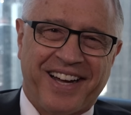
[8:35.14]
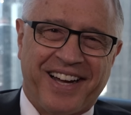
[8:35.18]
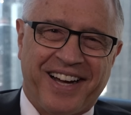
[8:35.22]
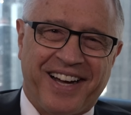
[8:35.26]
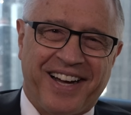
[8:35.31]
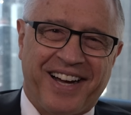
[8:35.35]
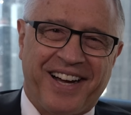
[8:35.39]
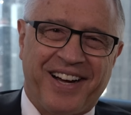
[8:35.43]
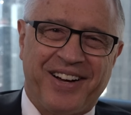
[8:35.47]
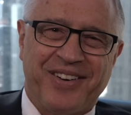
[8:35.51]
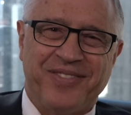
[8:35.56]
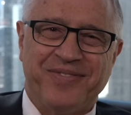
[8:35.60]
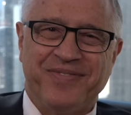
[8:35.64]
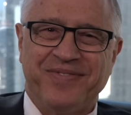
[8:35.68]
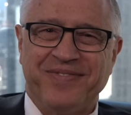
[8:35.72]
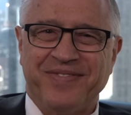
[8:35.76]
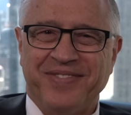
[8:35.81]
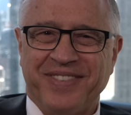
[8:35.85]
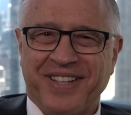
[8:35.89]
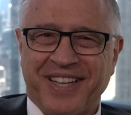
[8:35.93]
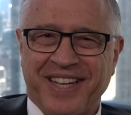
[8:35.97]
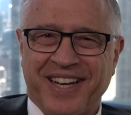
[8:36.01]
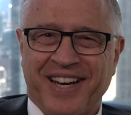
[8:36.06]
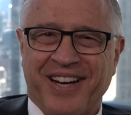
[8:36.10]
I
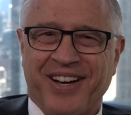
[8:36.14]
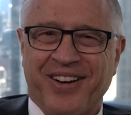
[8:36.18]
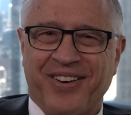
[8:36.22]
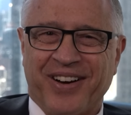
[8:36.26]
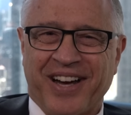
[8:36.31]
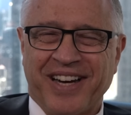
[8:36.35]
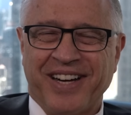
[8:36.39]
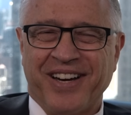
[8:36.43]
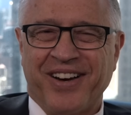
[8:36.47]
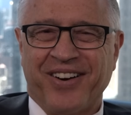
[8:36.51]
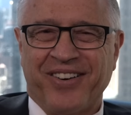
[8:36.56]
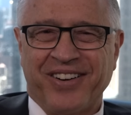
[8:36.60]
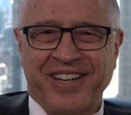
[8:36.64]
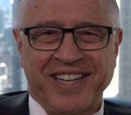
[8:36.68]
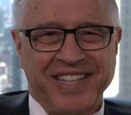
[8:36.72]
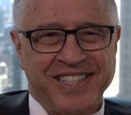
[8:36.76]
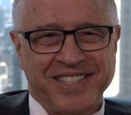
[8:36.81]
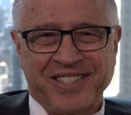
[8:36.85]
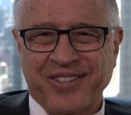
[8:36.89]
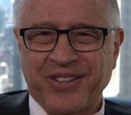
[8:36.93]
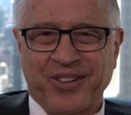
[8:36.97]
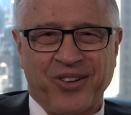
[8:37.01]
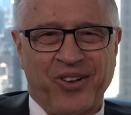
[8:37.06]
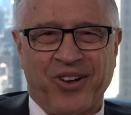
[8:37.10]
know
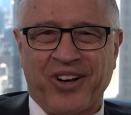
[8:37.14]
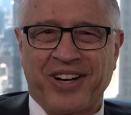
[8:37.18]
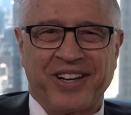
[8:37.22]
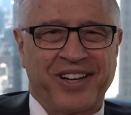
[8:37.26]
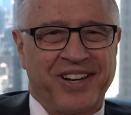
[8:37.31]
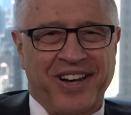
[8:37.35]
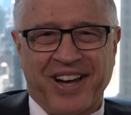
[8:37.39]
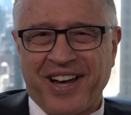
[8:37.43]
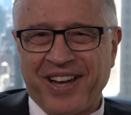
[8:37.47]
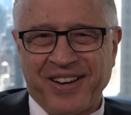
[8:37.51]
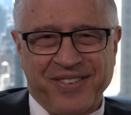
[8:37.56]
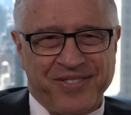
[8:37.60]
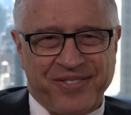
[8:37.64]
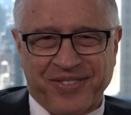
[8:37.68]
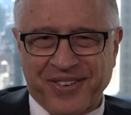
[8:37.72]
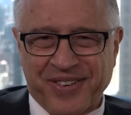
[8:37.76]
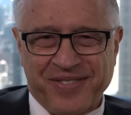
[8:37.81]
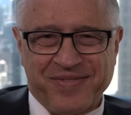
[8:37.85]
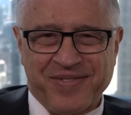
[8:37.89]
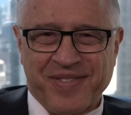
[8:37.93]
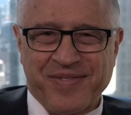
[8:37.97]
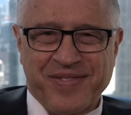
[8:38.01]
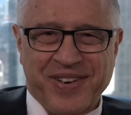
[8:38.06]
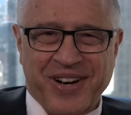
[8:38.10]
he's long gone from